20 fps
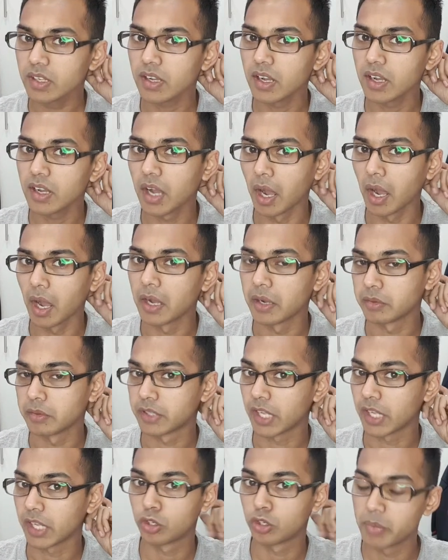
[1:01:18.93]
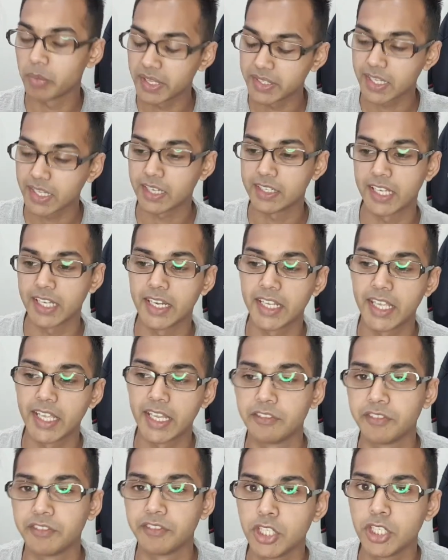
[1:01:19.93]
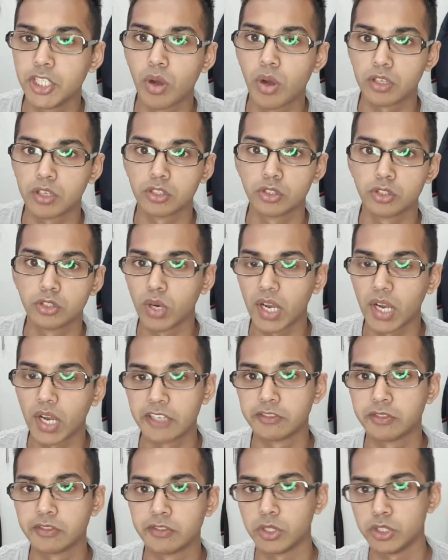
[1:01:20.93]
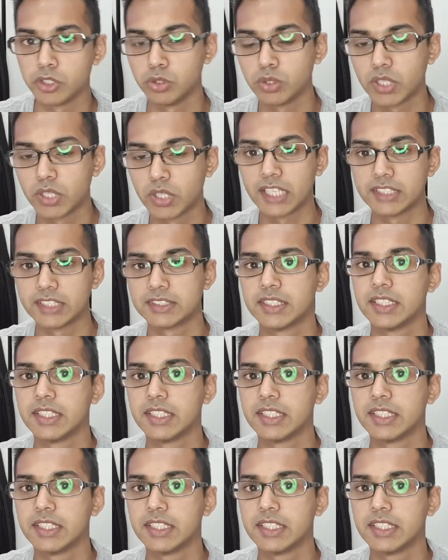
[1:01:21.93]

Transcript: I could make that a dedicated video. I could go live with you guys.